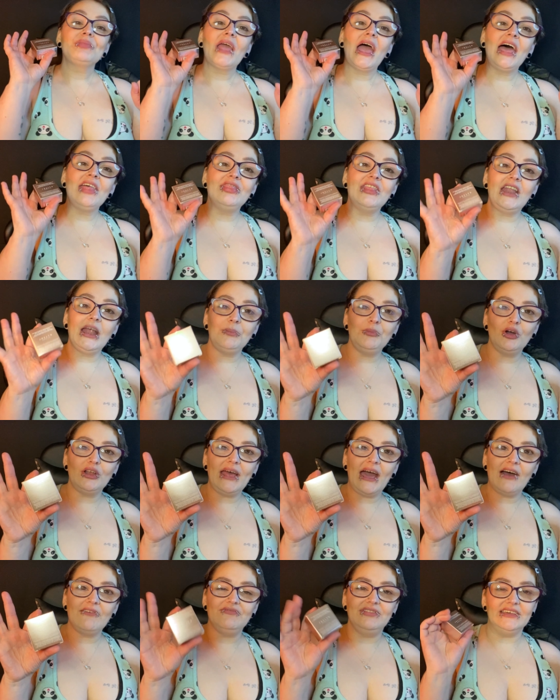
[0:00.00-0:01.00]
and then I'm going
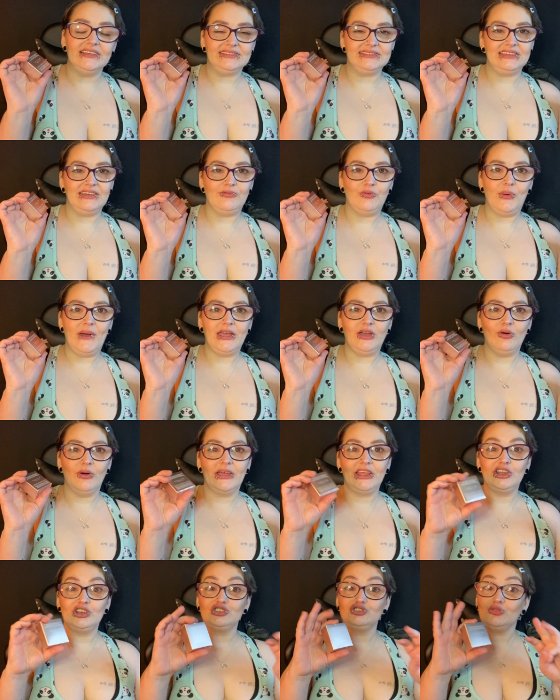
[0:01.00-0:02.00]
to have this giveaway
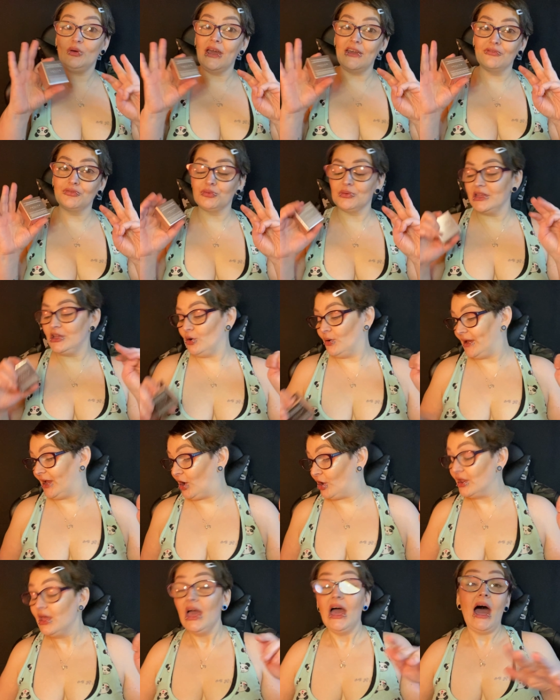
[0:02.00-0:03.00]
going on. So I have three going
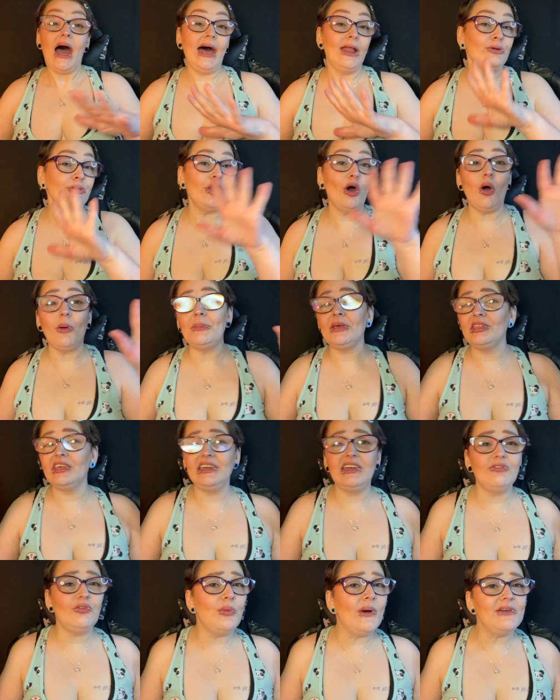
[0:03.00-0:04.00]
on. I don't know. I'm in the
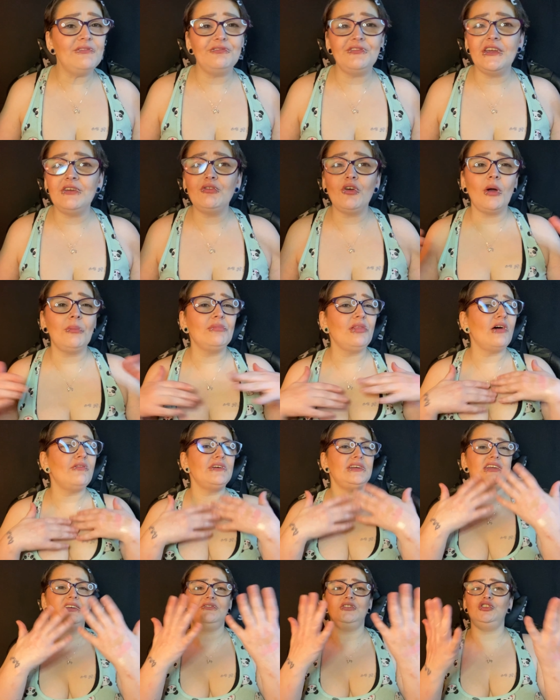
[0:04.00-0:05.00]
giveaway fever. I'm
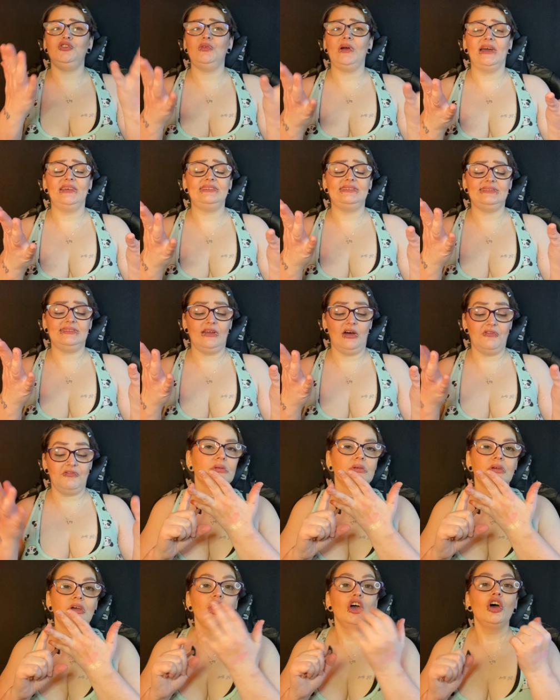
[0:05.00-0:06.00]
loving giving you guys stuff.
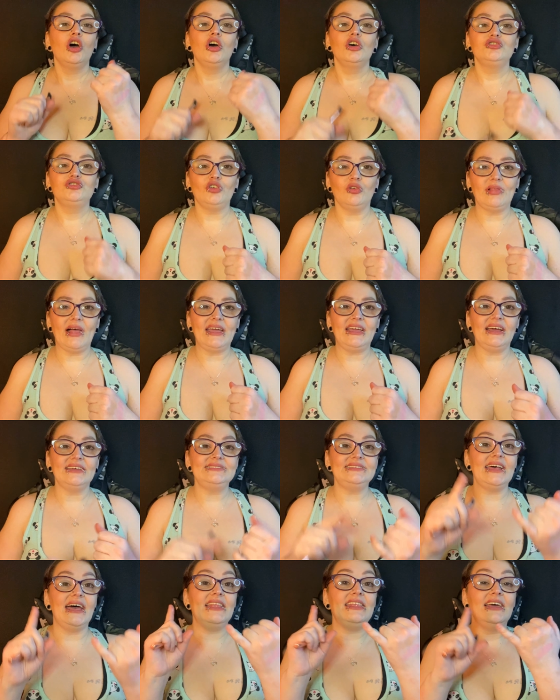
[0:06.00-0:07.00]
So like I
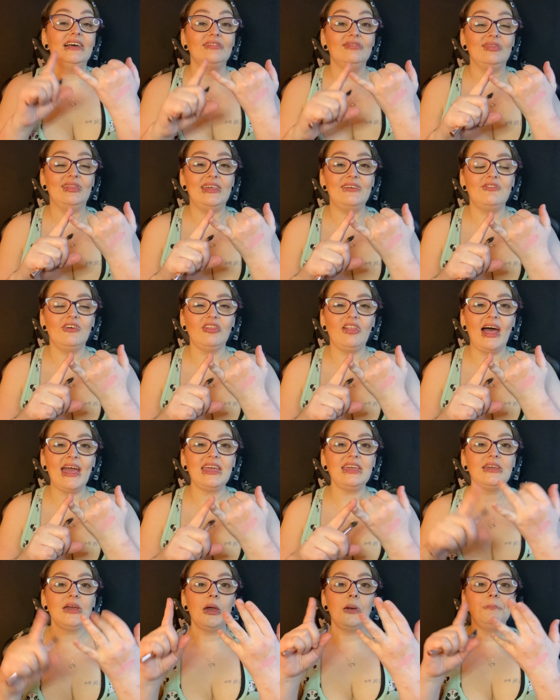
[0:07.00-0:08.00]
said, leave a
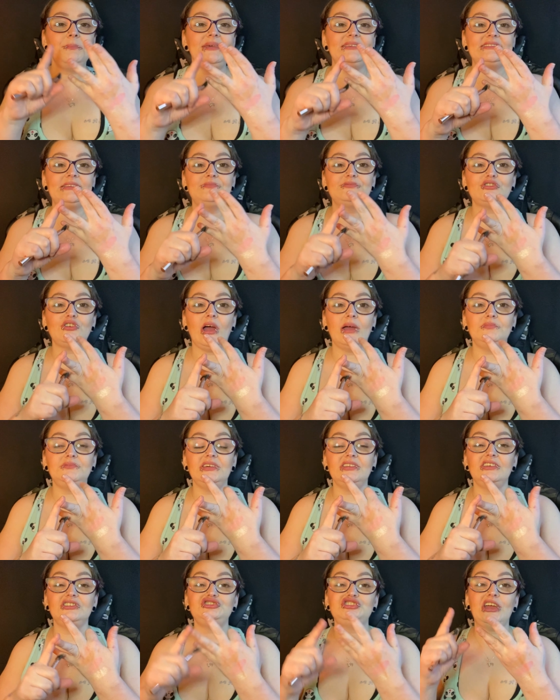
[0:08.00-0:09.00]
like, be subscribed
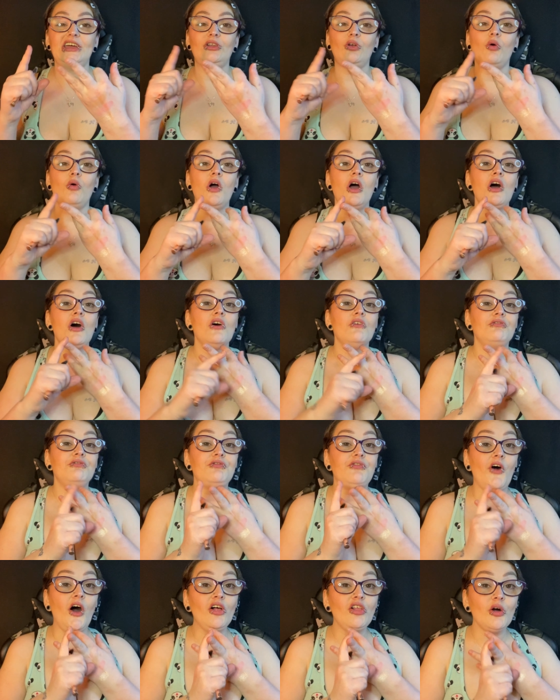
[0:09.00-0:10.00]
to the channel,
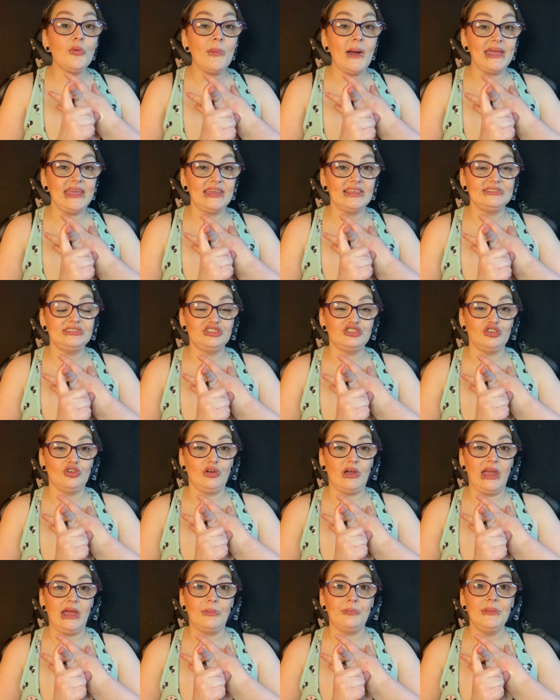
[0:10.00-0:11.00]
follow my
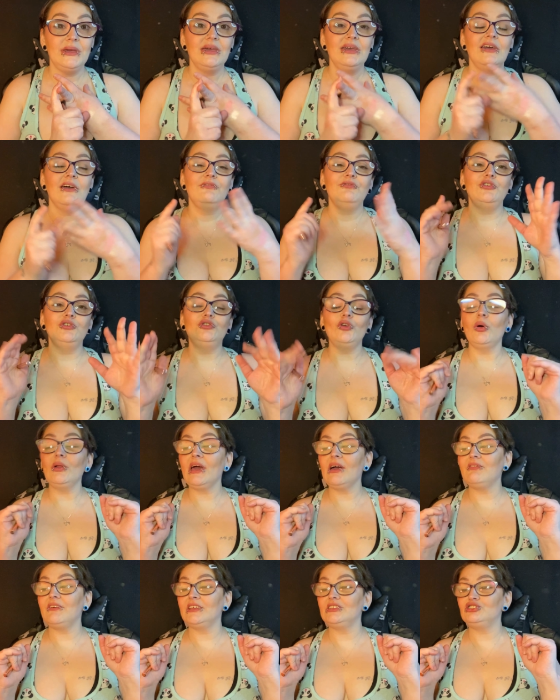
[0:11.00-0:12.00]
Instagram. If you don't
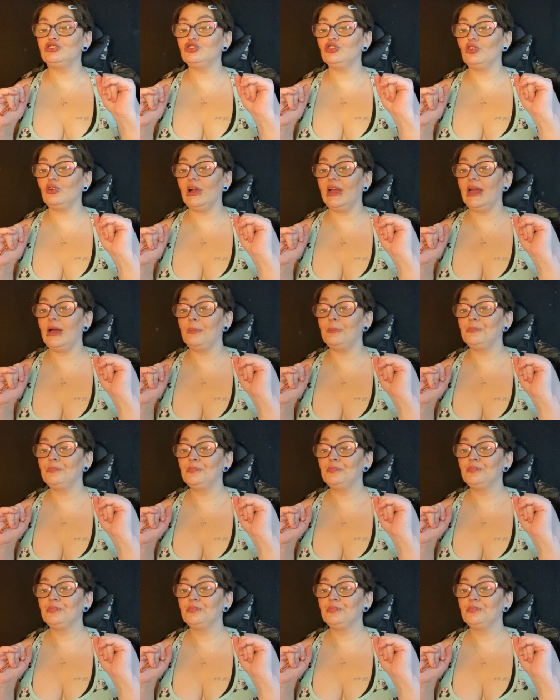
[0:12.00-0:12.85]
have Instagram,